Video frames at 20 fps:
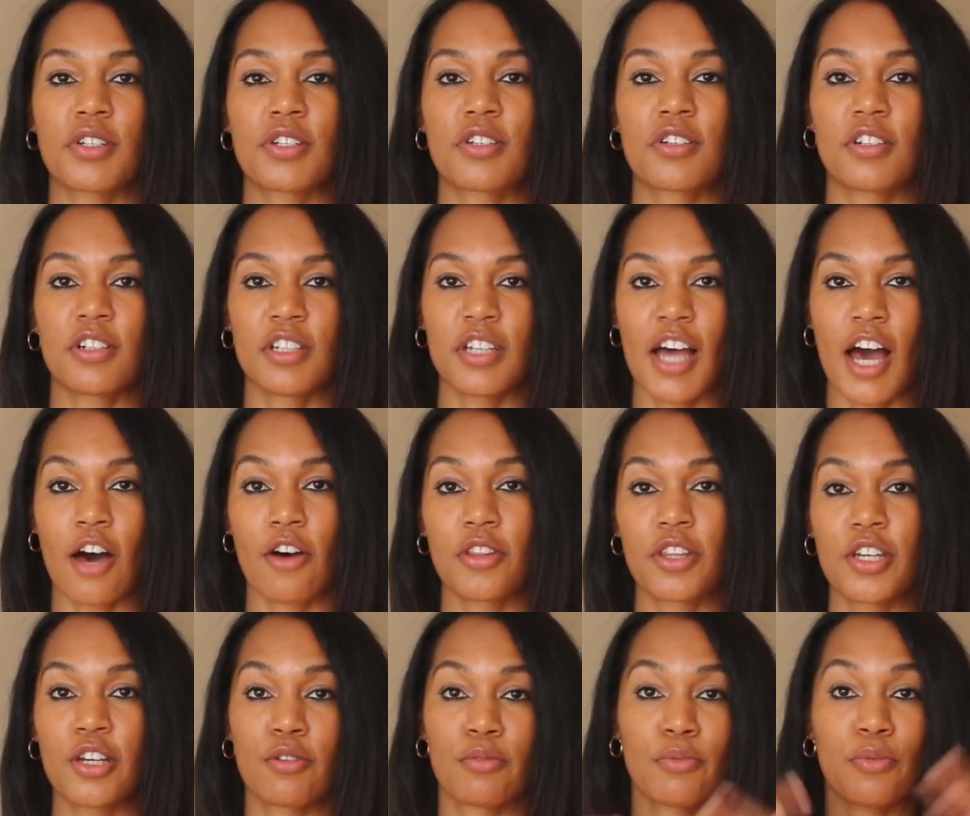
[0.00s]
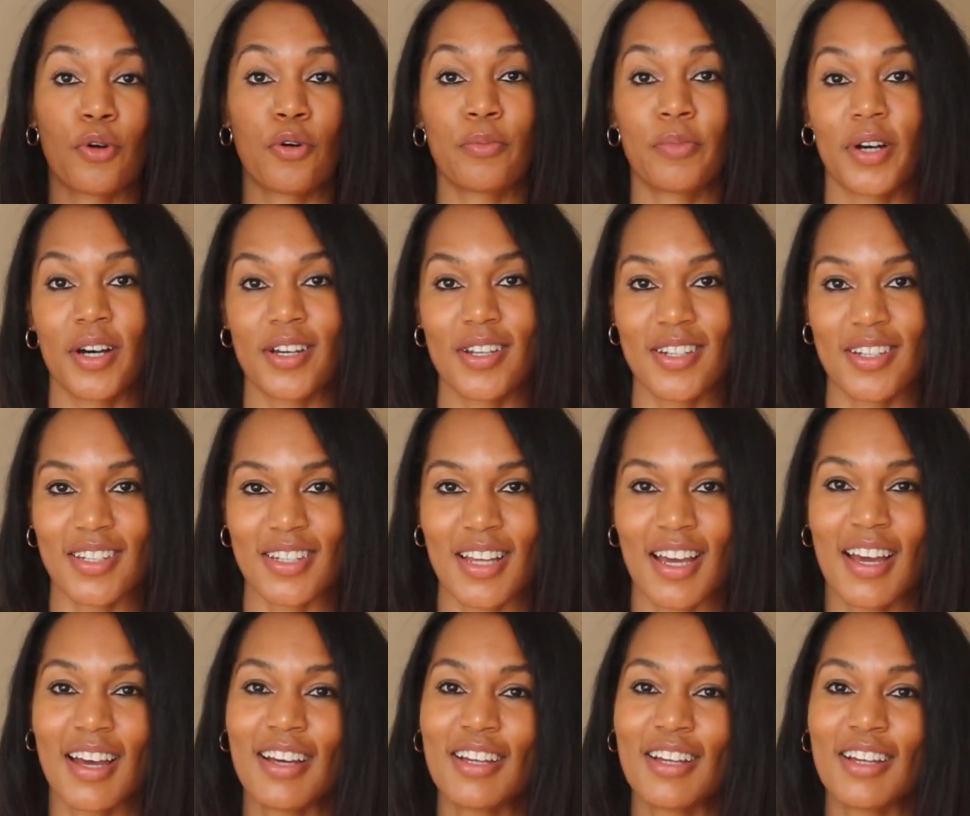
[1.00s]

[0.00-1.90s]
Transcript: is going to allow the aromas